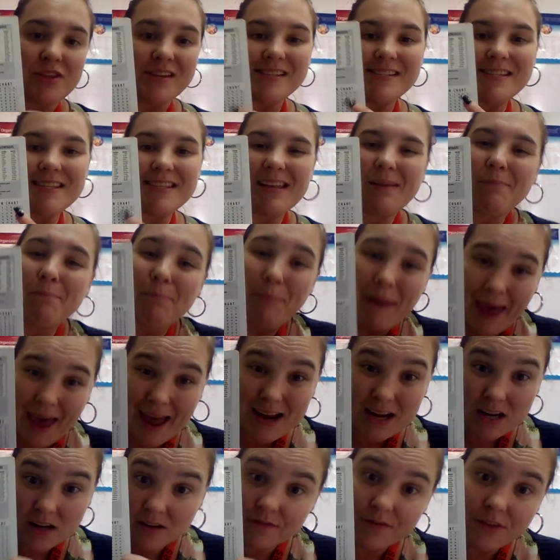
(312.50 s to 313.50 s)
this is the
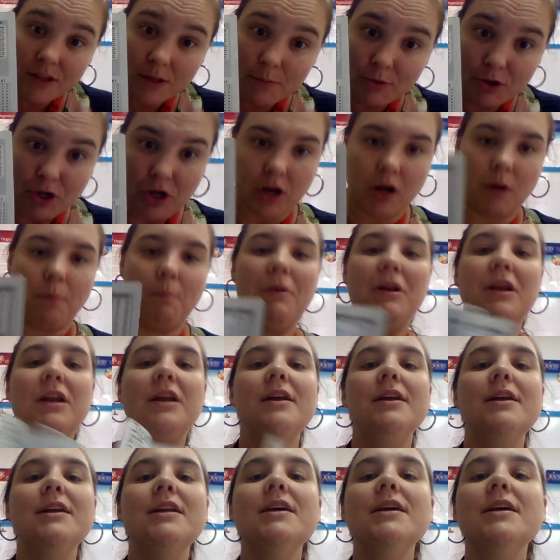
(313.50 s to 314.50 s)
back of the book.
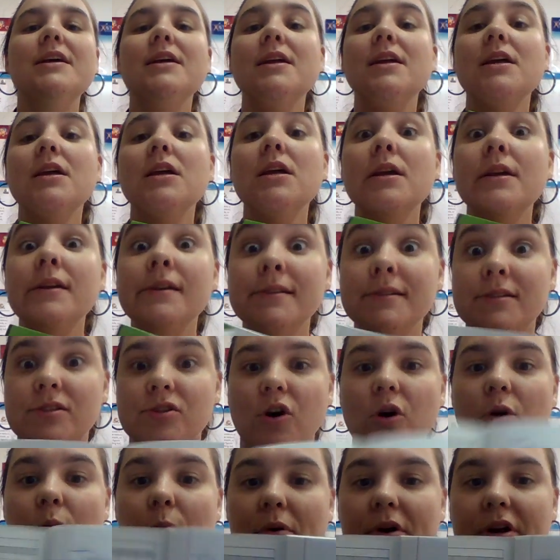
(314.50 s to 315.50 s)
Please
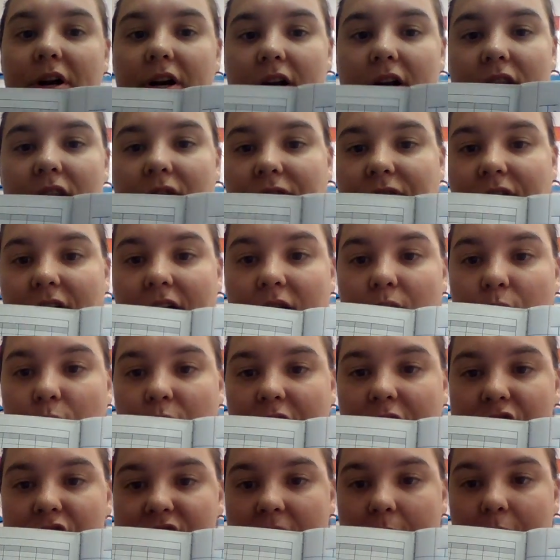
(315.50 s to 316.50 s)
don't put it in the front
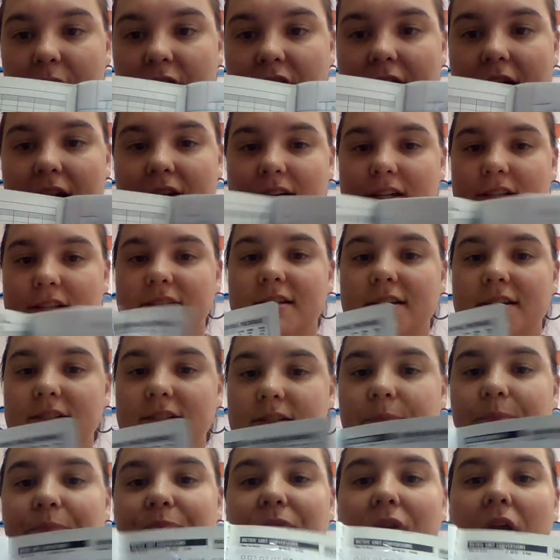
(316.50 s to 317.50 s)
where your table of contents
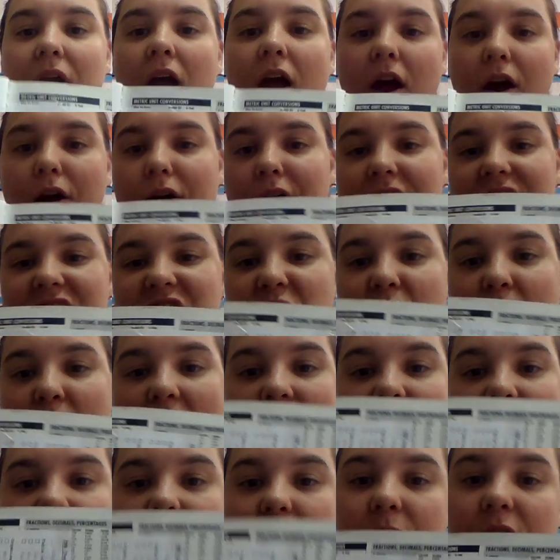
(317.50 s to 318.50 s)
is. All right, so
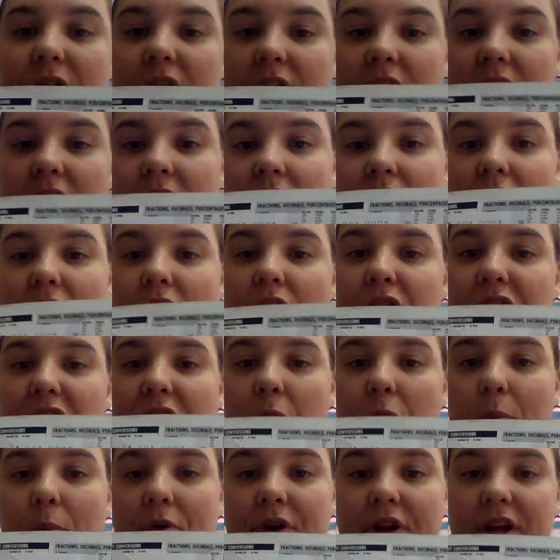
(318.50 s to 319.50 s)
back of the book.
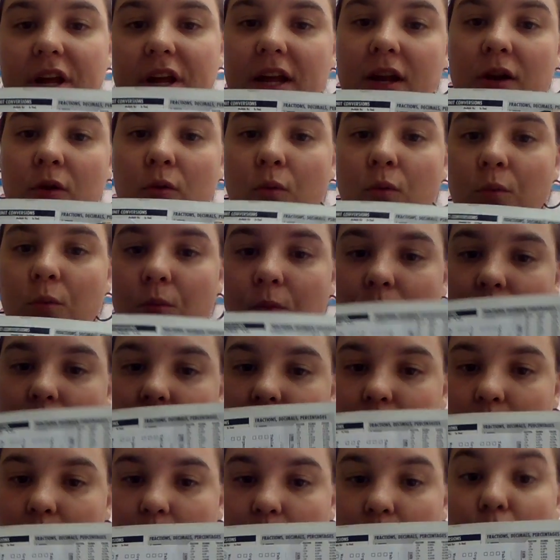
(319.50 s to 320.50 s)
You're putting
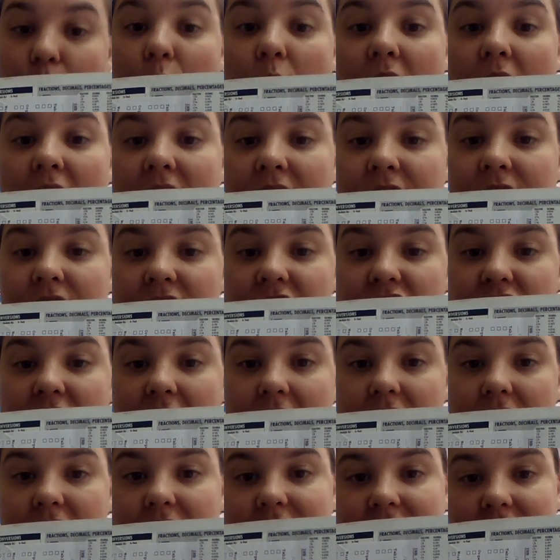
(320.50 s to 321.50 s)
one of the
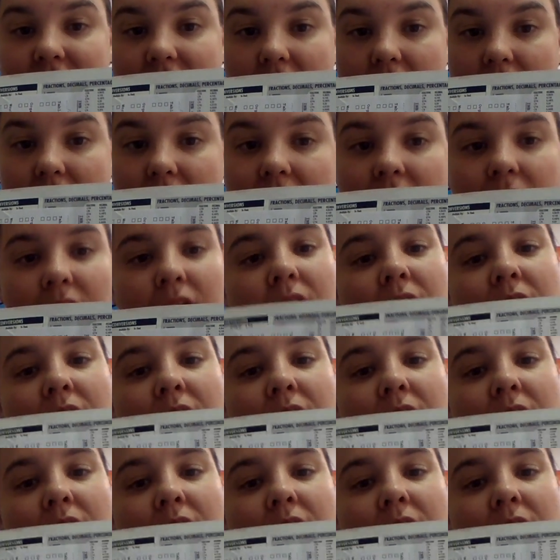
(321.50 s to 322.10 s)
checklists here